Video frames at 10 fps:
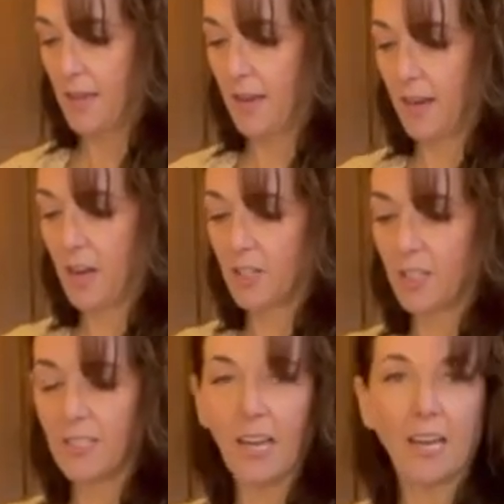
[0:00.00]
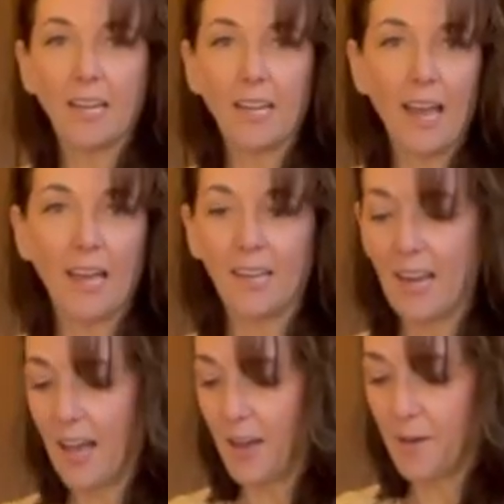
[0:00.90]
And I'll just say it again,
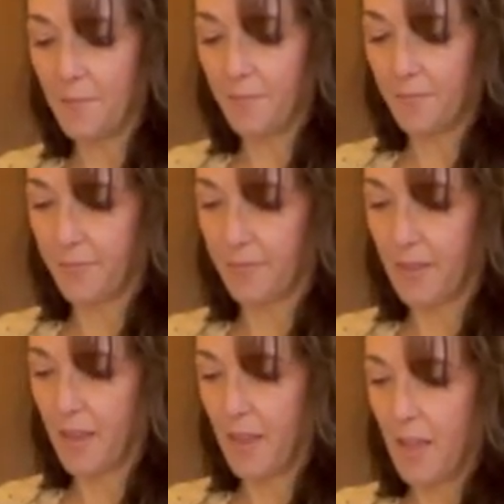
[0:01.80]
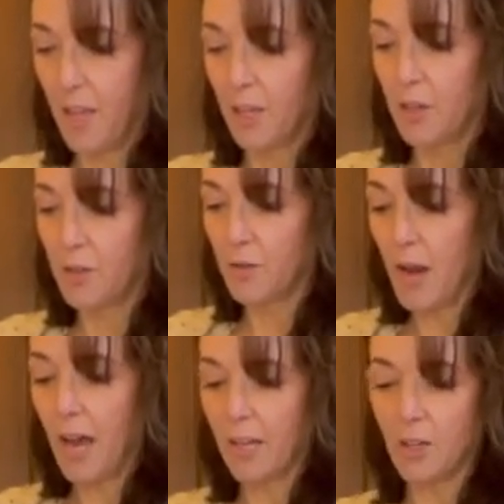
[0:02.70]
um, you do
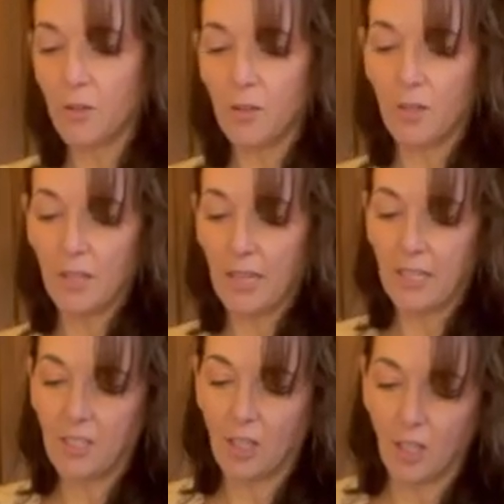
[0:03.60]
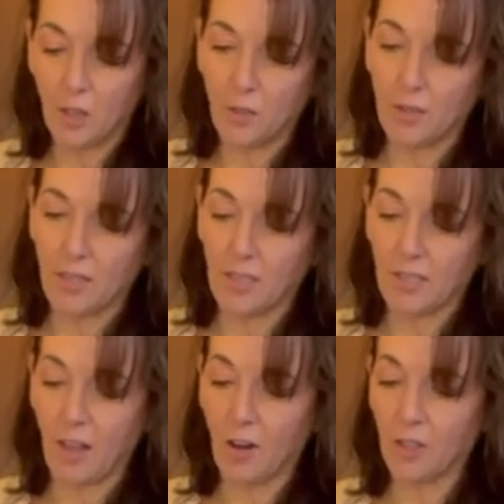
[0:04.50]
not use, need to use this
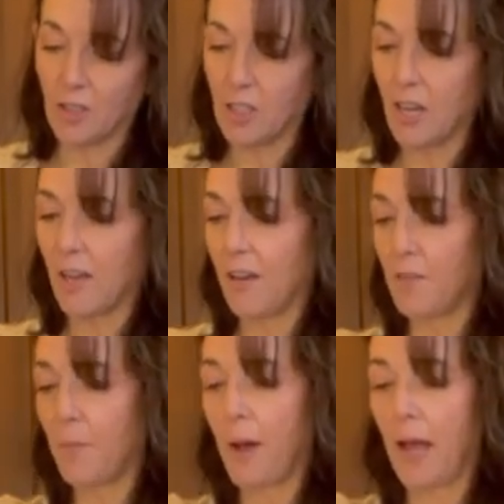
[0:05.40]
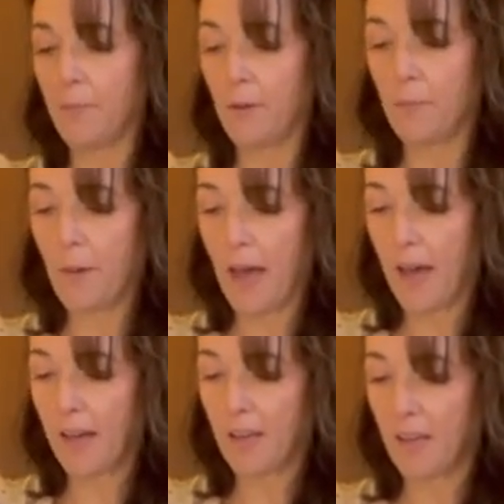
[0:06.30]
large of a piping
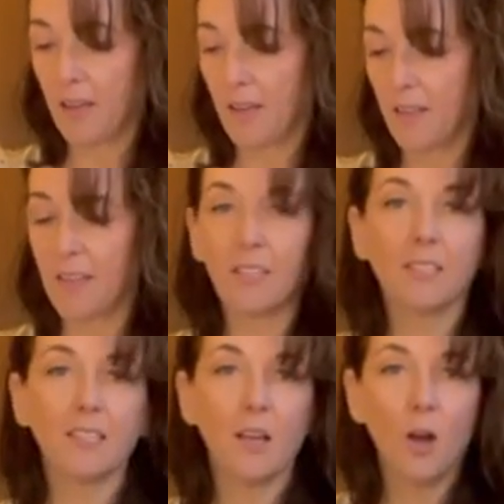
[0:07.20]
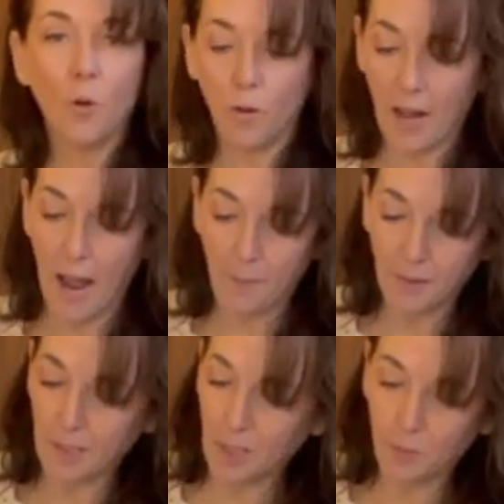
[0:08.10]
bag. This one
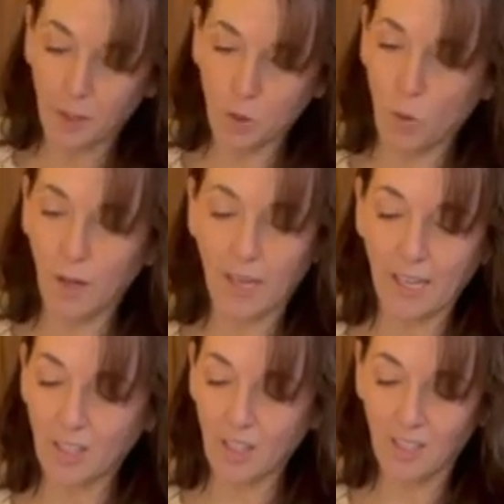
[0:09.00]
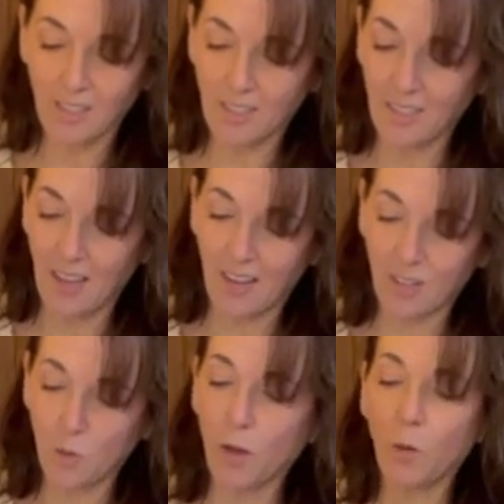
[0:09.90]
happens to be 20 inches, uh,
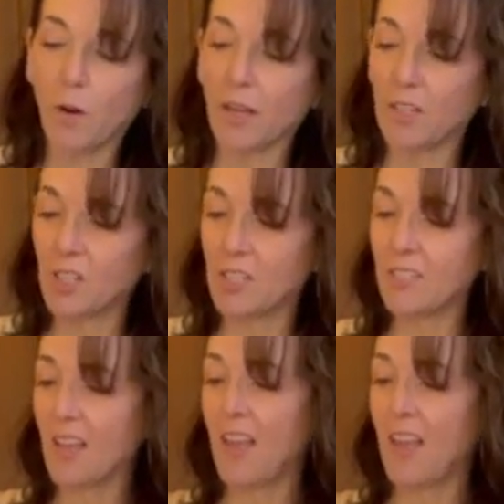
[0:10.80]
21 inches.